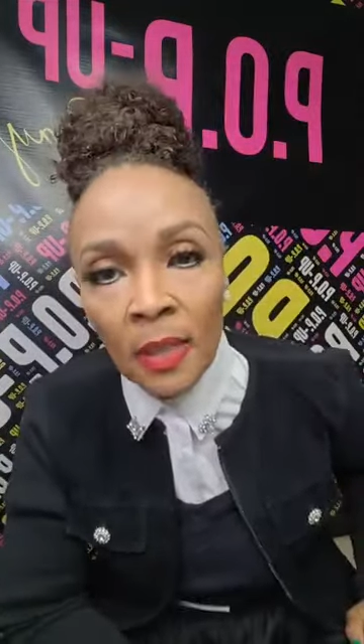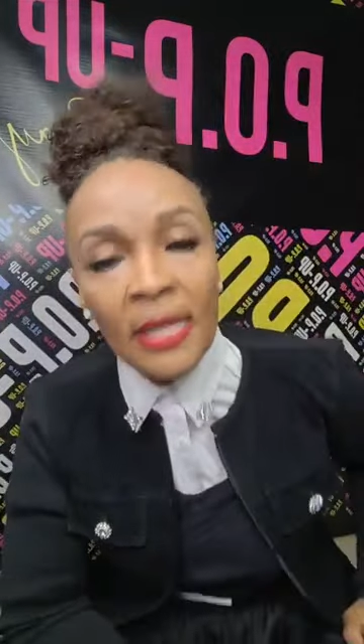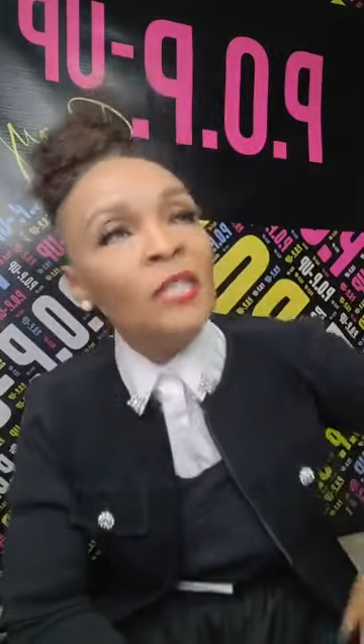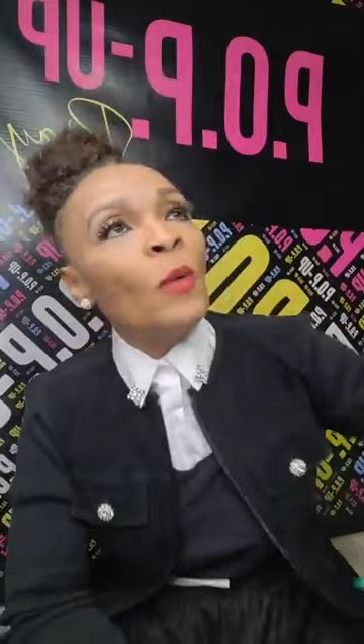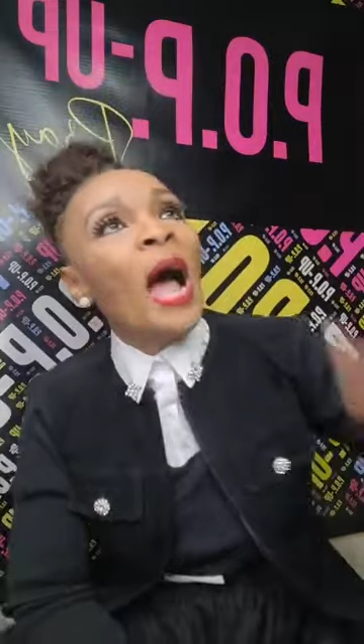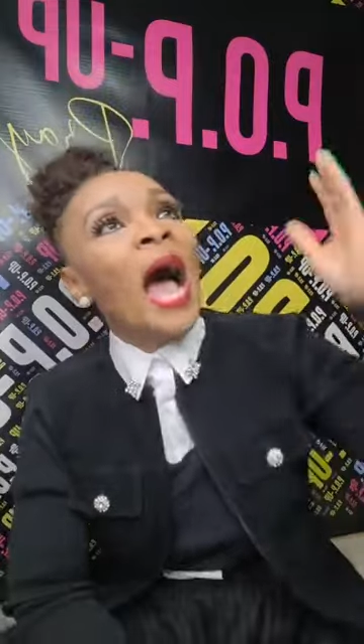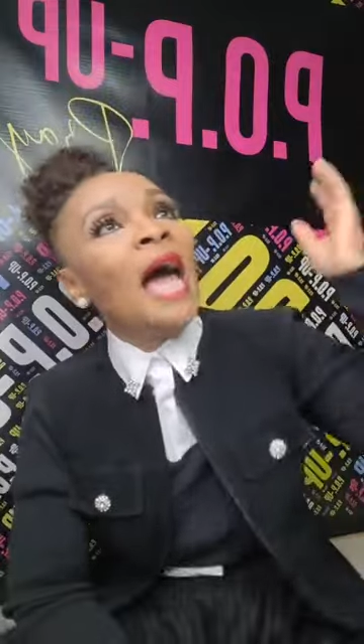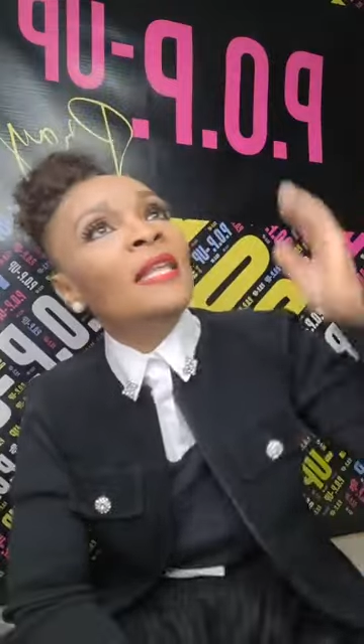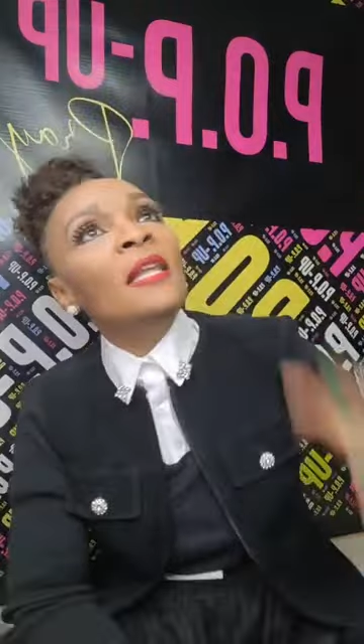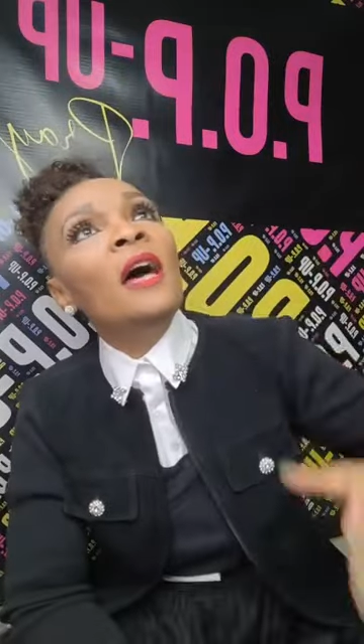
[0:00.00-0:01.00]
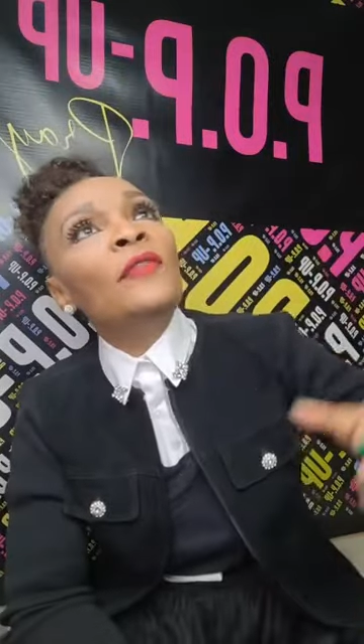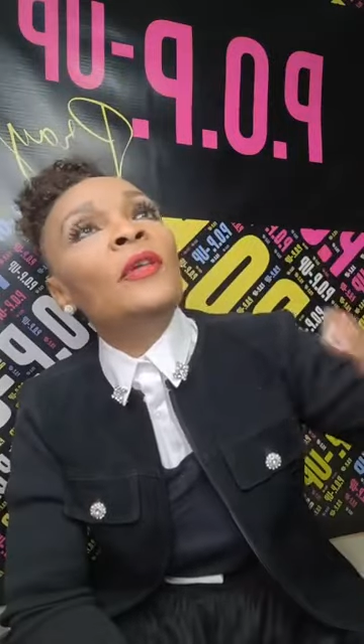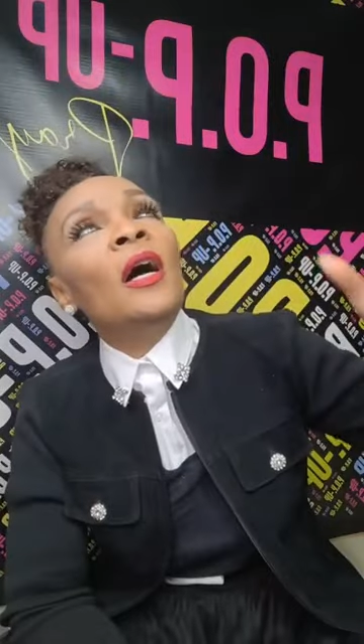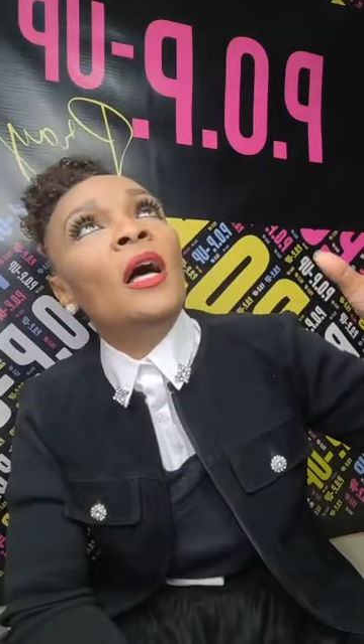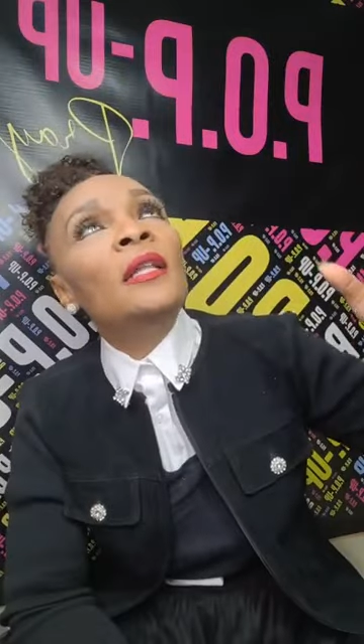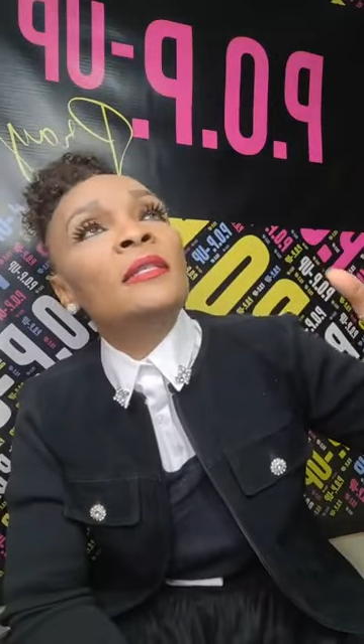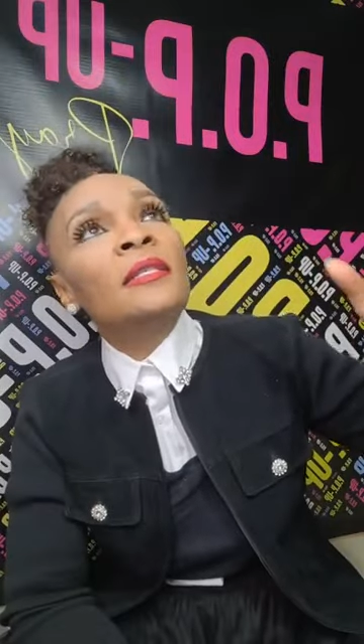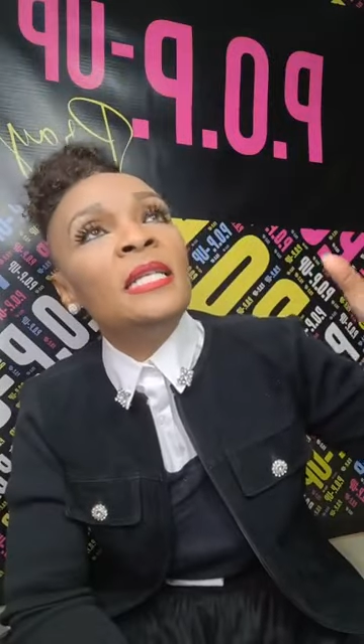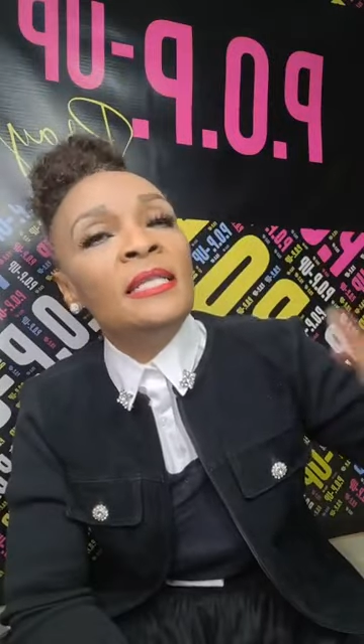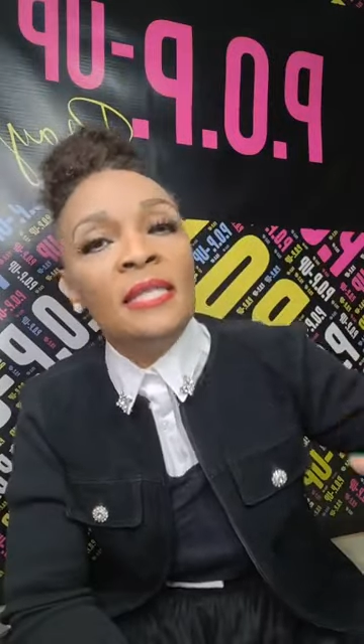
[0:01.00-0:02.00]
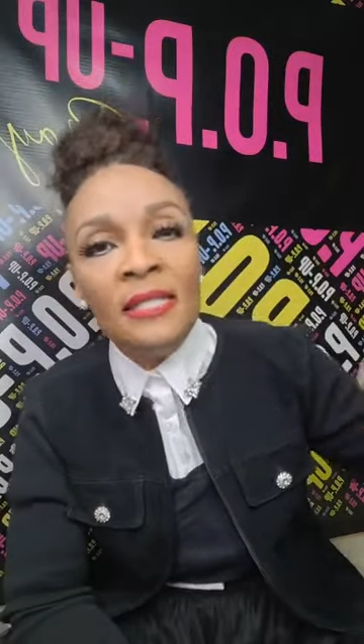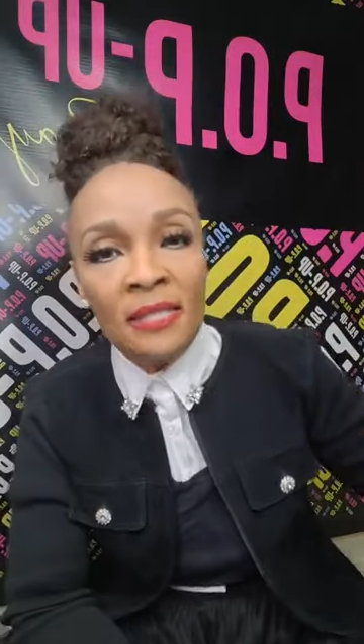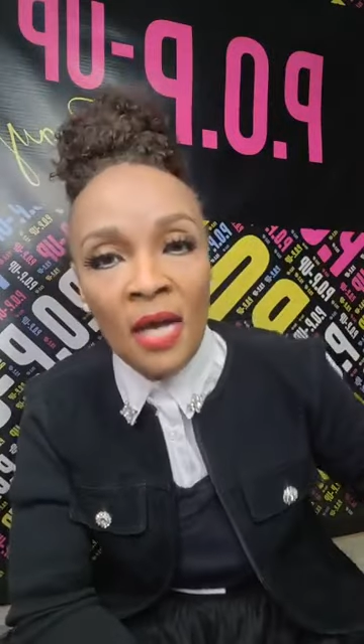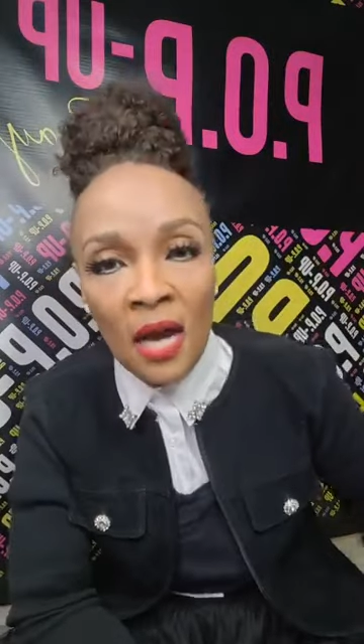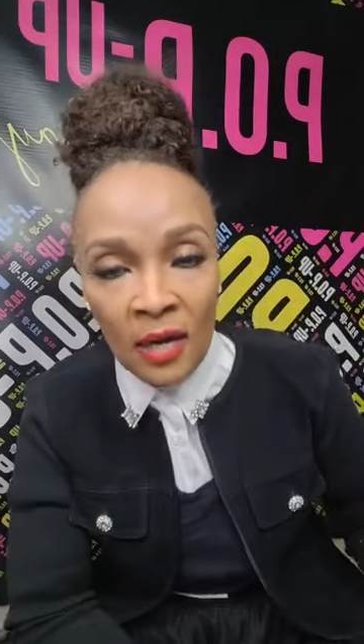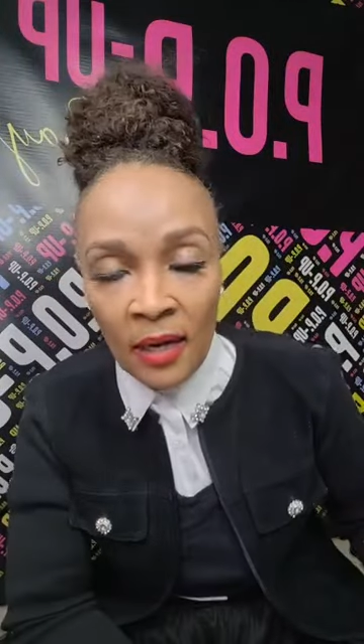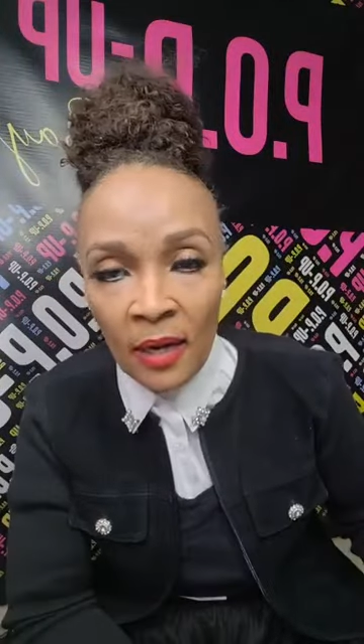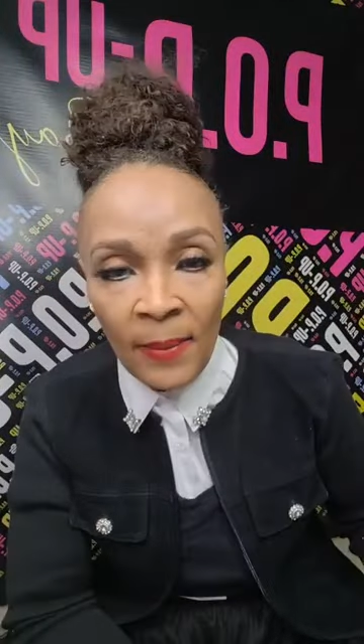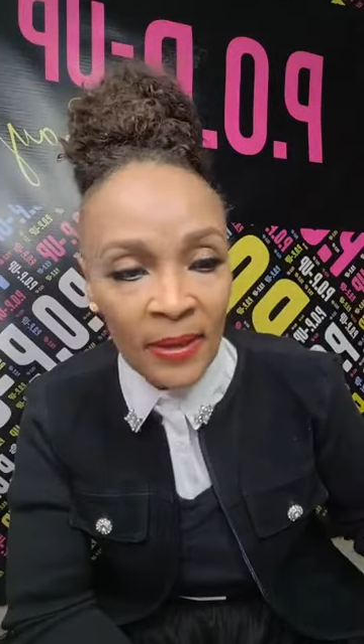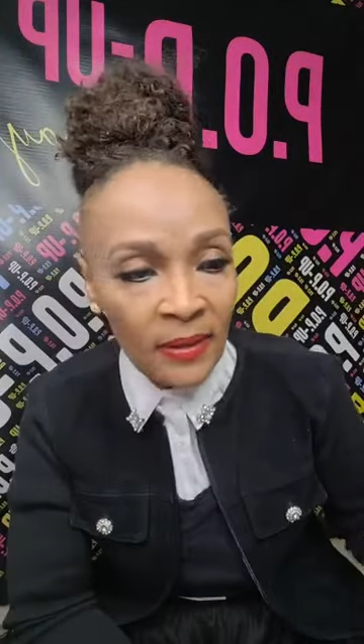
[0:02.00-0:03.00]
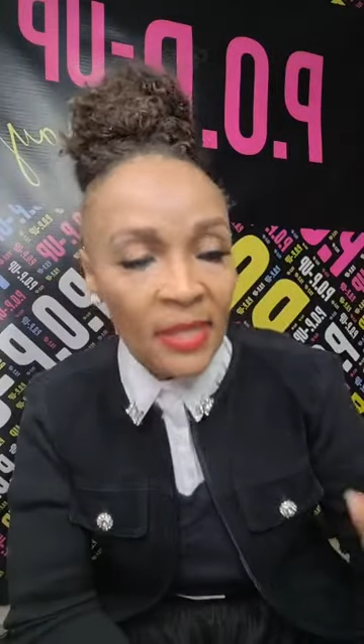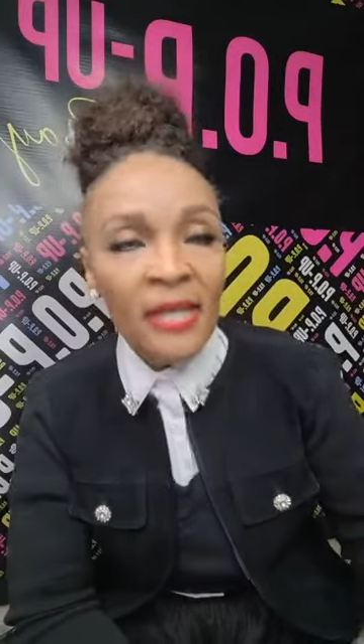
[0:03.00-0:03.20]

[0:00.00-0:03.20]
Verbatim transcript: That's why I love uh, CeCe song about, the,